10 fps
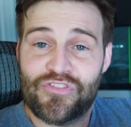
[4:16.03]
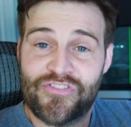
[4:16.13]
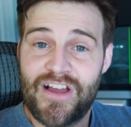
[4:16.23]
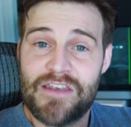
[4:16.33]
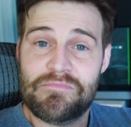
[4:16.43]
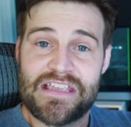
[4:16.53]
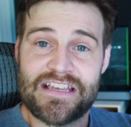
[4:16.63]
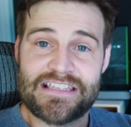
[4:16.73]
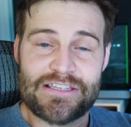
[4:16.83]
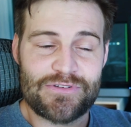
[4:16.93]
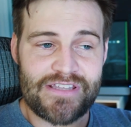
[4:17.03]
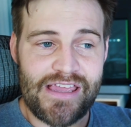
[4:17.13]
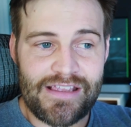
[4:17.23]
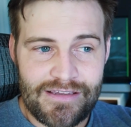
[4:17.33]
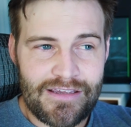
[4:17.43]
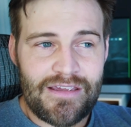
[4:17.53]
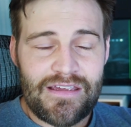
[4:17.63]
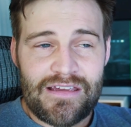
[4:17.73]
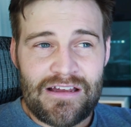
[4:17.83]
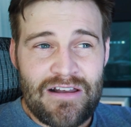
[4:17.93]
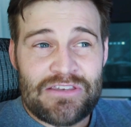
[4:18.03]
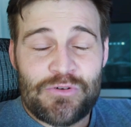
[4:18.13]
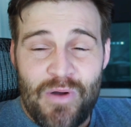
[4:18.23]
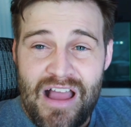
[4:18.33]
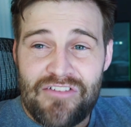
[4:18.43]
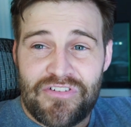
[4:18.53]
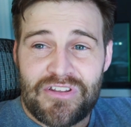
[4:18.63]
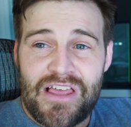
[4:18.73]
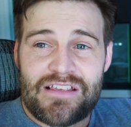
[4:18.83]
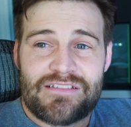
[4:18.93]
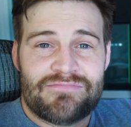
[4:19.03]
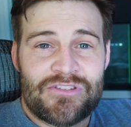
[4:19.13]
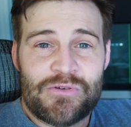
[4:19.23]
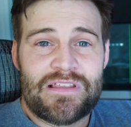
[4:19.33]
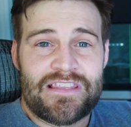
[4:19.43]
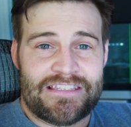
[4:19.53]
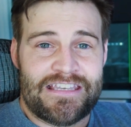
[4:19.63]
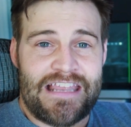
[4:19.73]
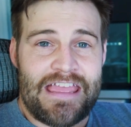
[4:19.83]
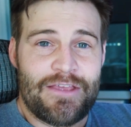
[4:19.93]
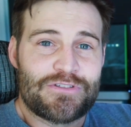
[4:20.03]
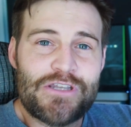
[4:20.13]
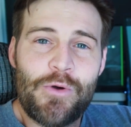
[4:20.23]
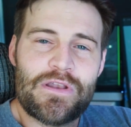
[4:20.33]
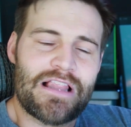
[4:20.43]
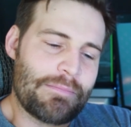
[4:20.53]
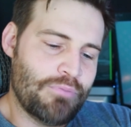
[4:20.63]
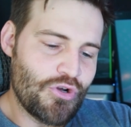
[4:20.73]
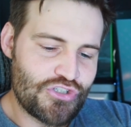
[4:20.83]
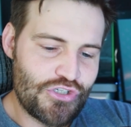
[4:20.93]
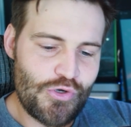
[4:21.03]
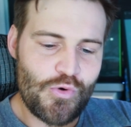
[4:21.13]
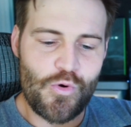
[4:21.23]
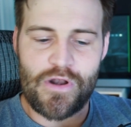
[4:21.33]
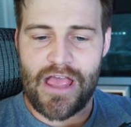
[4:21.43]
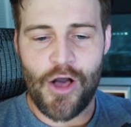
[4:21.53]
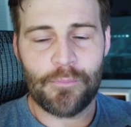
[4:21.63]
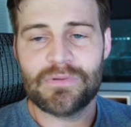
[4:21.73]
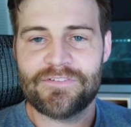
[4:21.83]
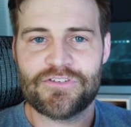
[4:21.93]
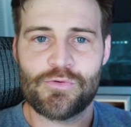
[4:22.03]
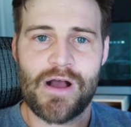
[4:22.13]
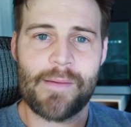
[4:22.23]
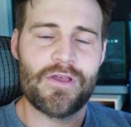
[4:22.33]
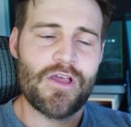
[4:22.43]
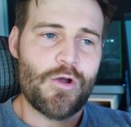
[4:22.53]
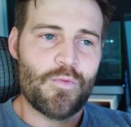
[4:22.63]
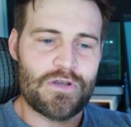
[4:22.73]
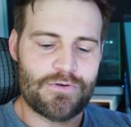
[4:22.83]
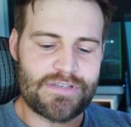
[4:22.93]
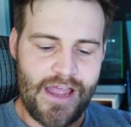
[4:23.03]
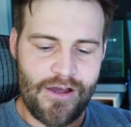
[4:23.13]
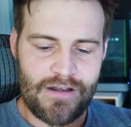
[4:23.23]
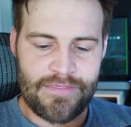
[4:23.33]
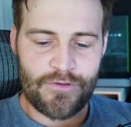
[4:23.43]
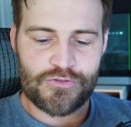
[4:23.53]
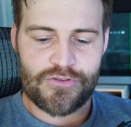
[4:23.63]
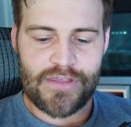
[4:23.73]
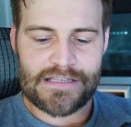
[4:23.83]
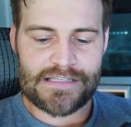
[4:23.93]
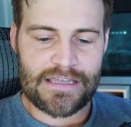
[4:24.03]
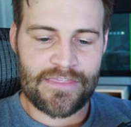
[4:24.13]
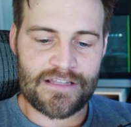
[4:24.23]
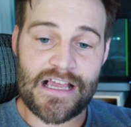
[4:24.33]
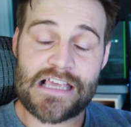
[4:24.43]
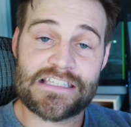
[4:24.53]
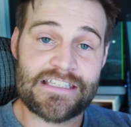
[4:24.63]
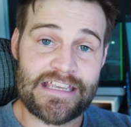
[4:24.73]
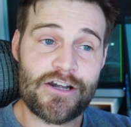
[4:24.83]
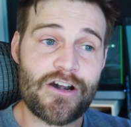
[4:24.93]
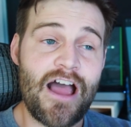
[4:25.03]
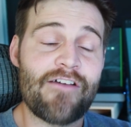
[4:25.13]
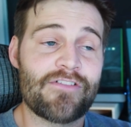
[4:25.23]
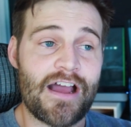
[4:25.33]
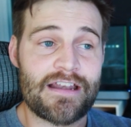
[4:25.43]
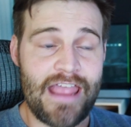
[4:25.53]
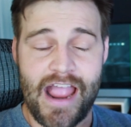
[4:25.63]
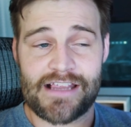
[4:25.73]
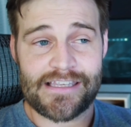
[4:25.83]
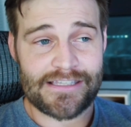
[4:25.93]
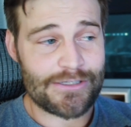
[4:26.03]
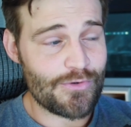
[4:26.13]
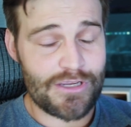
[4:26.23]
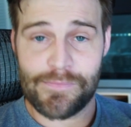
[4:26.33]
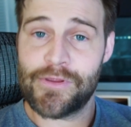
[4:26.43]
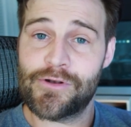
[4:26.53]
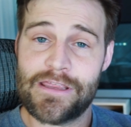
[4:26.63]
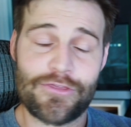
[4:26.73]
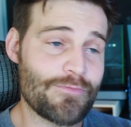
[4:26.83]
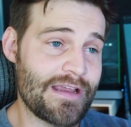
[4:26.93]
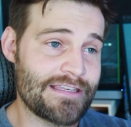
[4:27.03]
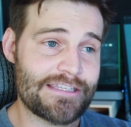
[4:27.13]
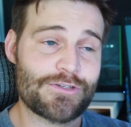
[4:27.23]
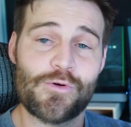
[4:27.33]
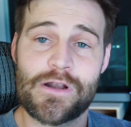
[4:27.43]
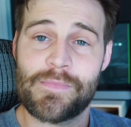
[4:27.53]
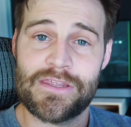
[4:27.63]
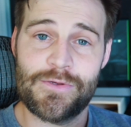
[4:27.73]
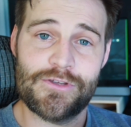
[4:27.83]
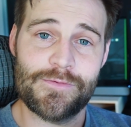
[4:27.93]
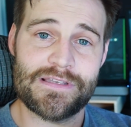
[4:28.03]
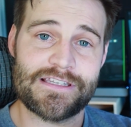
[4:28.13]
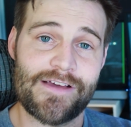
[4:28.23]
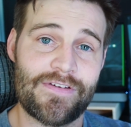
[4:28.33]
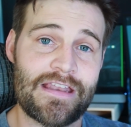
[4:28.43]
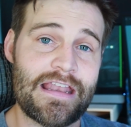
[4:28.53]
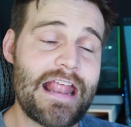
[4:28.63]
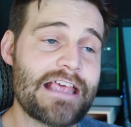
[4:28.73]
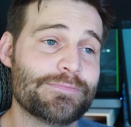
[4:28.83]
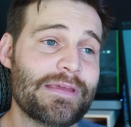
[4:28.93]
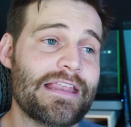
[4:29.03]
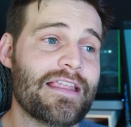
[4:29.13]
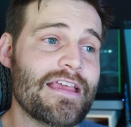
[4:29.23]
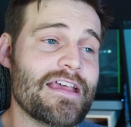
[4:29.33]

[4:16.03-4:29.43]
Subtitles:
fun because it was like, all right, do I feel like doing this today? There was no one to like push you or to help lift you up when you're down. And those are things like in the last year, I've gotten access to a community through my Discord and my YouTube and stuff, and it has been